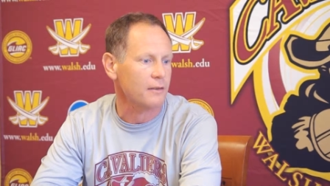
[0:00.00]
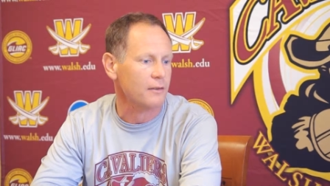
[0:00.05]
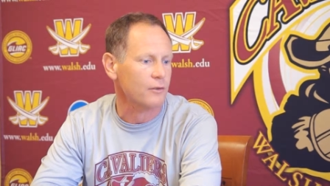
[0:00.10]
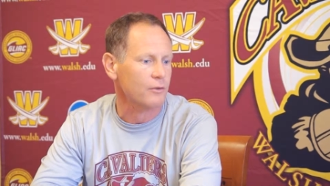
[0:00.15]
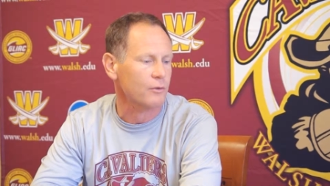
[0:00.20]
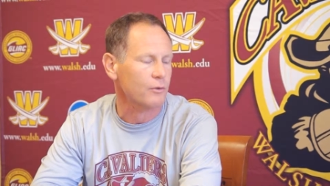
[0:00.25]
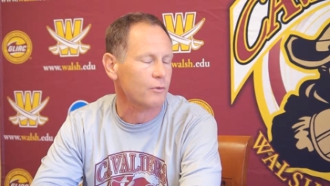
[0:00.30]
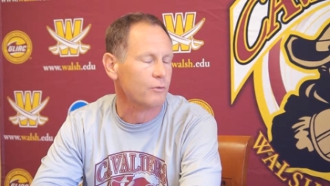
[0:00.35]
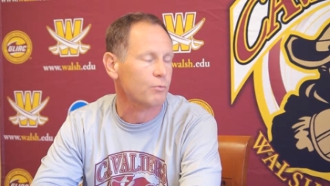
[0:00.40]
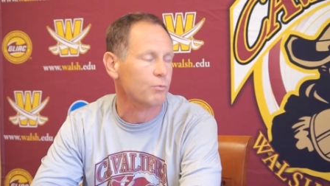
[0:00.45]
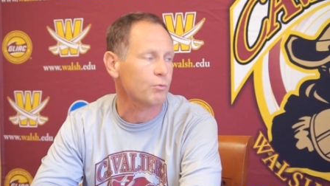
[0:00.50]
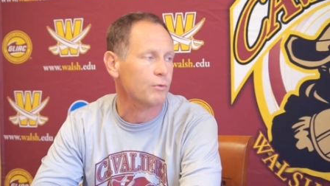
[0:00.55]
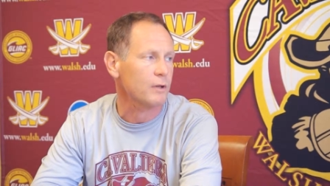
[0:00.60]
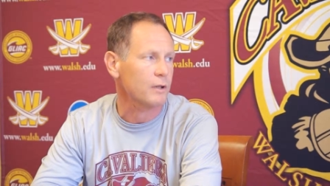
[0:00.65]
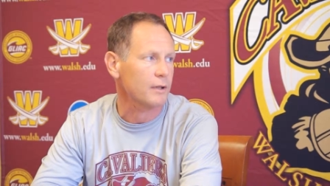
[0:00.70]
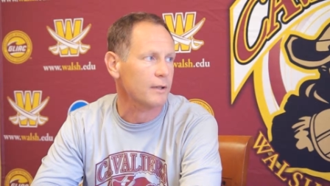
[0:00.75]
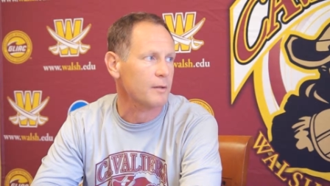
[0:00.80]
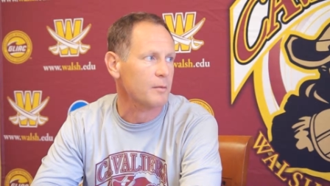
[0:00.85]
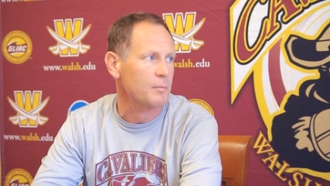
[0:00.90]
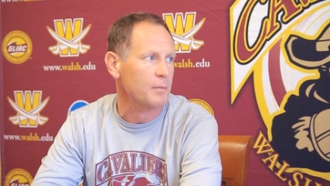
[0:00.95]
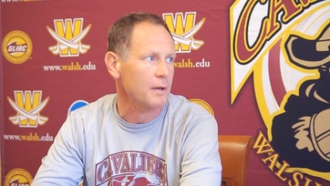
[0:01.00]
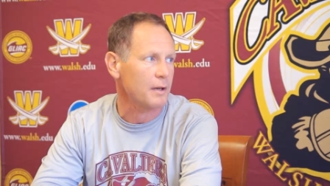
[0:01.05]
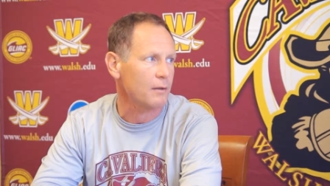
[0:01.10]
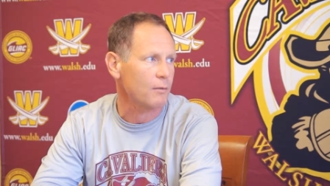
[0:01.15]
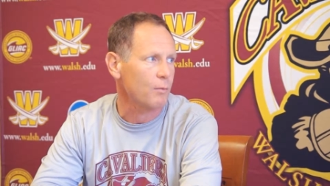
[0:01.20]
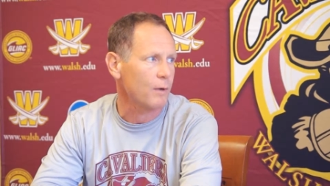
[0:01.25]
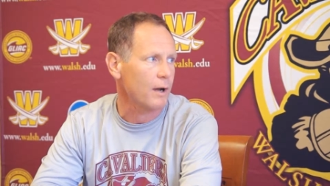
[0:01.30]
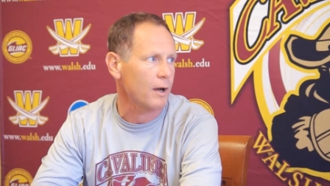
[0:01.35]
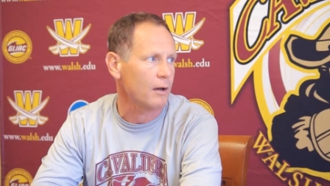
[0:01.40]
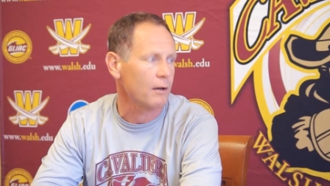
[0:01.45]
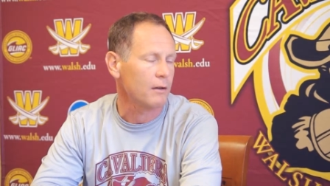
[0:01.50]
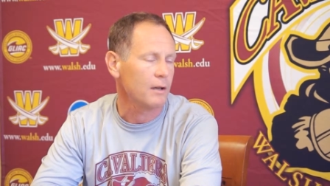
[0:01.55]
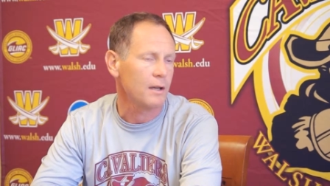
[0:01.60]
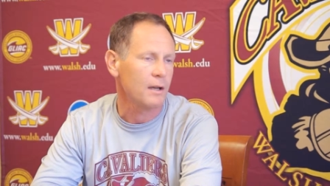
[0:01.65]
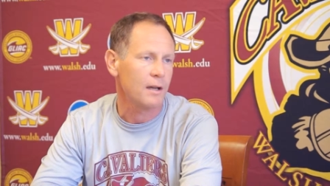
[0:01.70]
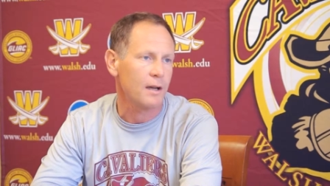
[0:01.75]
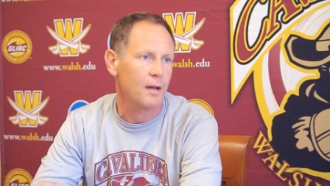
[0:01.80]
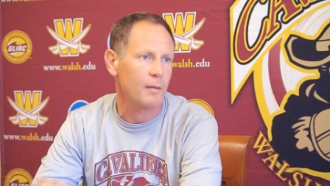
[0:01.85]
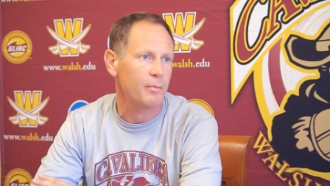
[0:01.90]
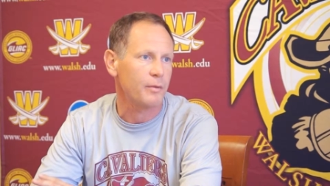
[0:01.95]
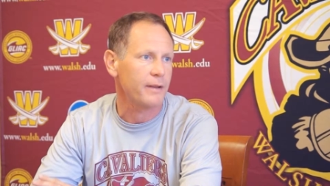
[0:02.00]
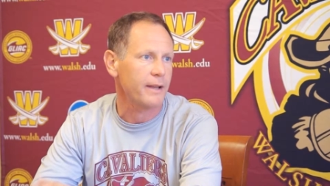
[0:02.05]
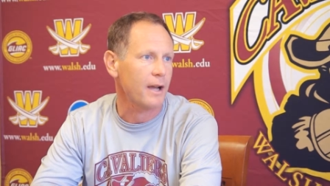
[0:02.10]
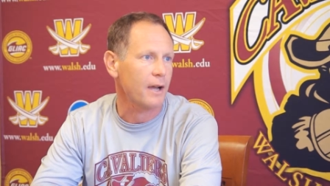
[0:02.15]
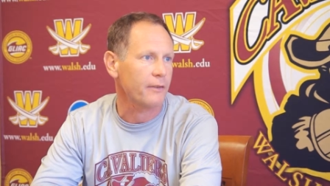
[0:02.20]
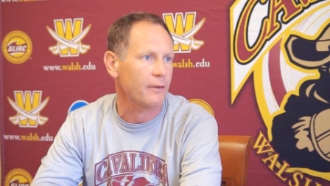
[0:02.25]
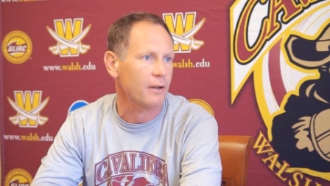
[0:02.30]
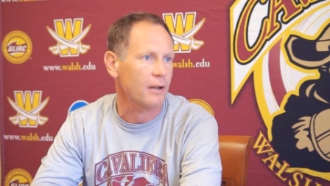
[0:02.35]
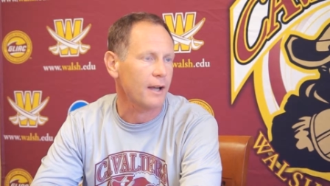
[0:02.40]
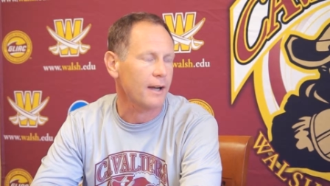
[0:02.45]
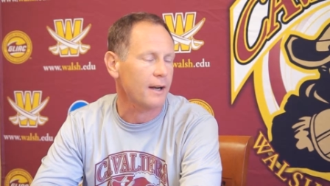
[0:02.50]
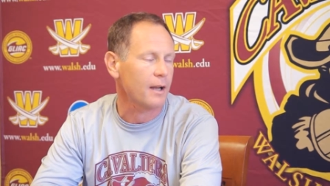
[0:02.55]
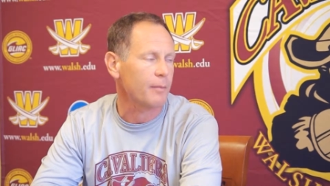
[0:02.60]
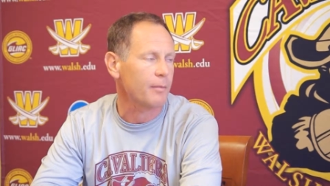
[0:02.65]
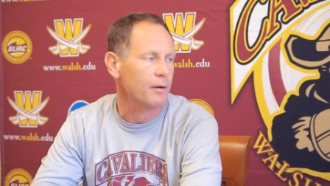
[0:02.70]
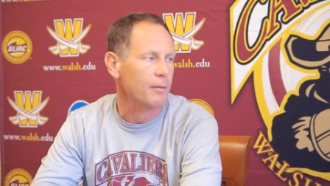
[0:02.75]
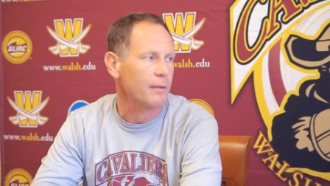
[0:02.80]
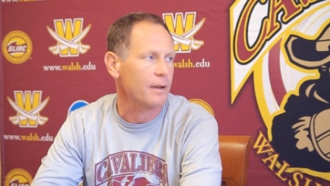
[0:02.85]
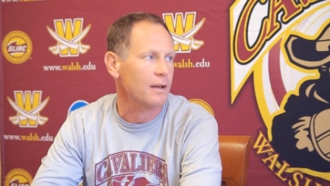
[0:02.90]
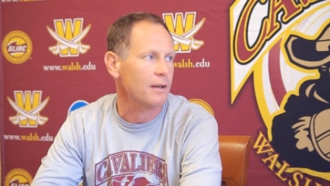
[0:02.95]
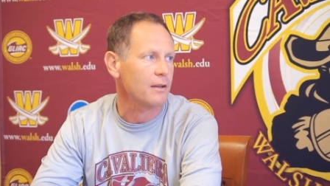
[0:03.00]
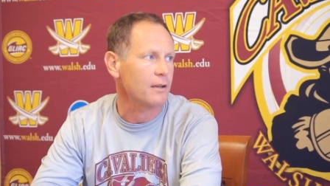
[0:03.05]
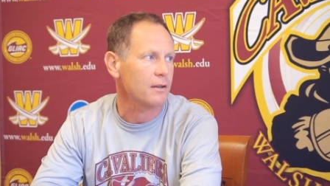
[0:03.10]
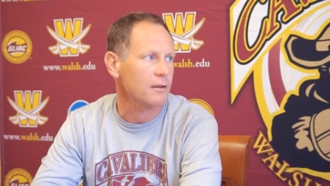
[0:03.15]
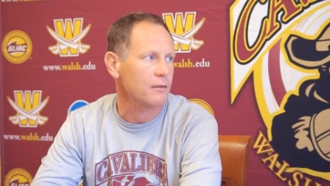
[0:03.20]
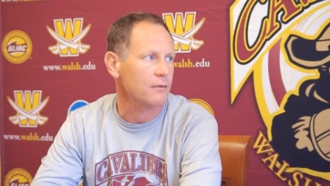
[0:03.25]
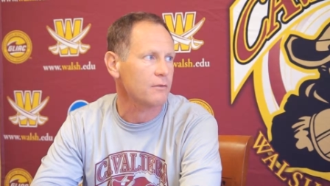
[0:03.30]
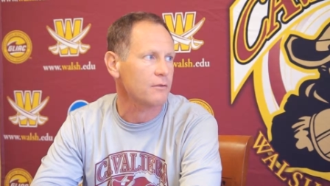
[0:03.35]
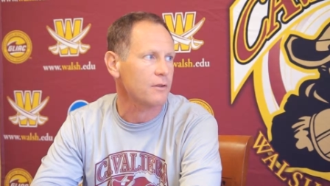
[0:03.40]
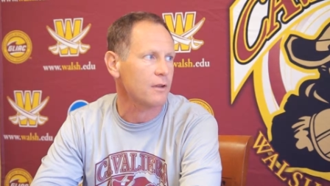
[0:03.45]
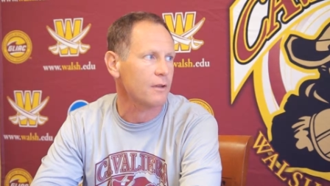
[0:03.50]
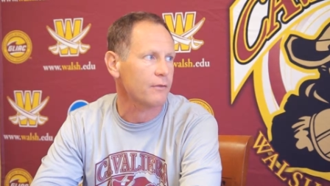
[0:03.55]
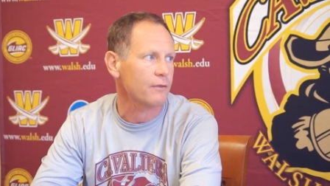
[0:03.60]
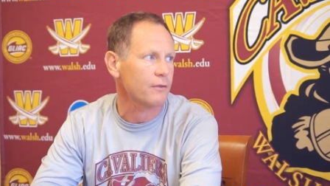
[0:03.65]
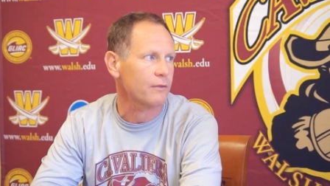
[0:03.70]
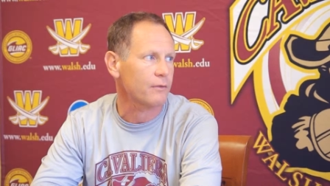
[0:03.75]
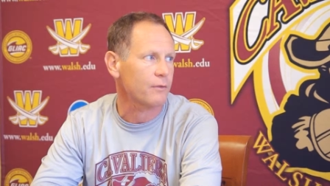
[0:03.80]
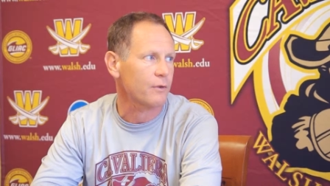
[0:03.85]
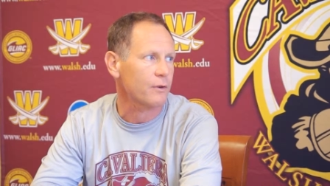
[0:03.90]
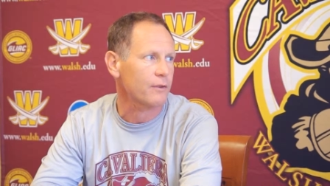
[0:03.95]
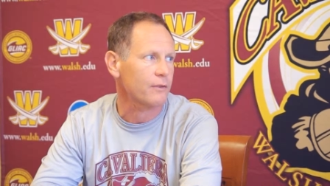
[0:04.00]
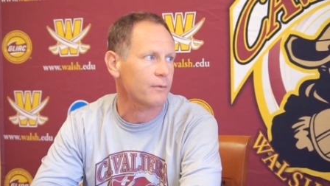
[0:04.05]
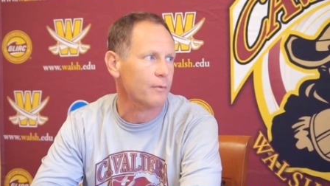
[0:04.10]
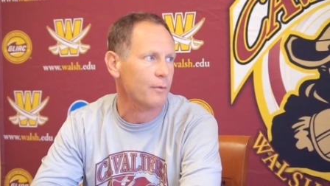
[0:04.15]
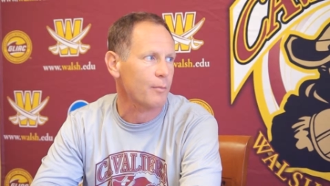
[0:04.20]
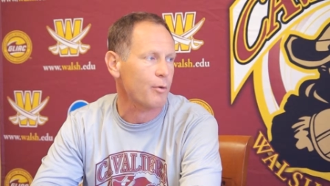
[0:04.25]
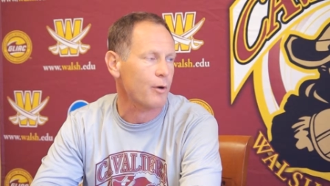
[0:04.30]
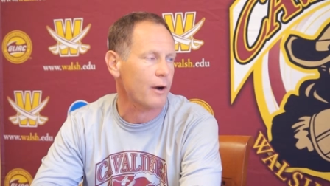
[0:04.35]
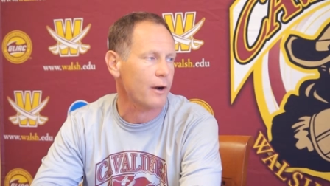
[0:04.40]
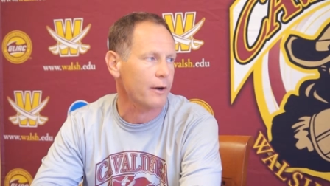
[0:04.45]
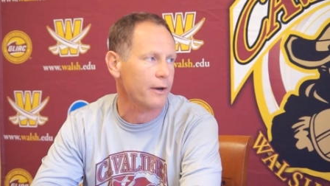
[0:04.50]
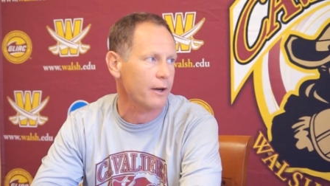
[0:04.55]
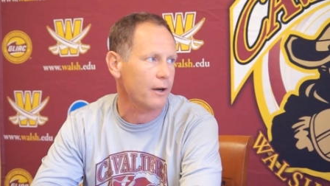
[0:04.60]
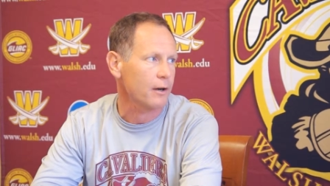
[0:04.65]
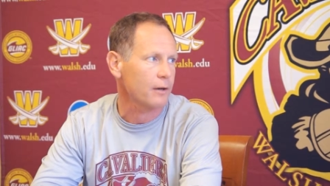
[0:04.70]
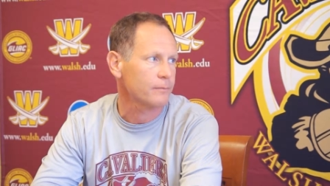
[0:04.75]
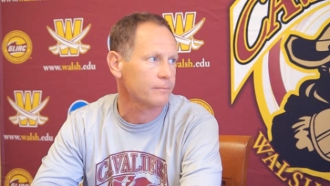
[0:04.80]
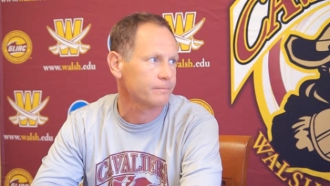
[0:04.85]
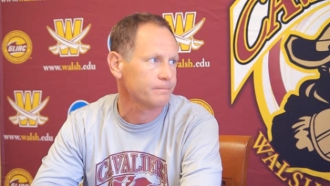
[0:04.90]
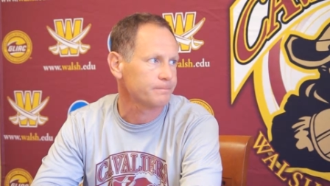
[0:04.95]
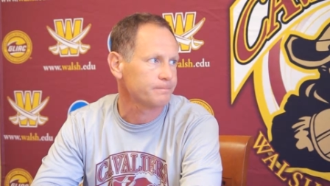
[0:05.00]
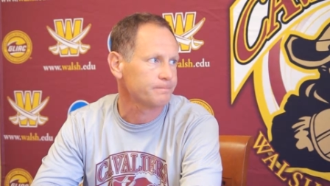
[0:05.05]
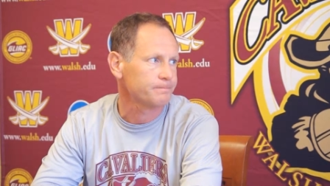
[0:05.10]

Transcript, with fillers: and the girls really competed well up and down the lineup, and it made a huge difference for us from the prior year.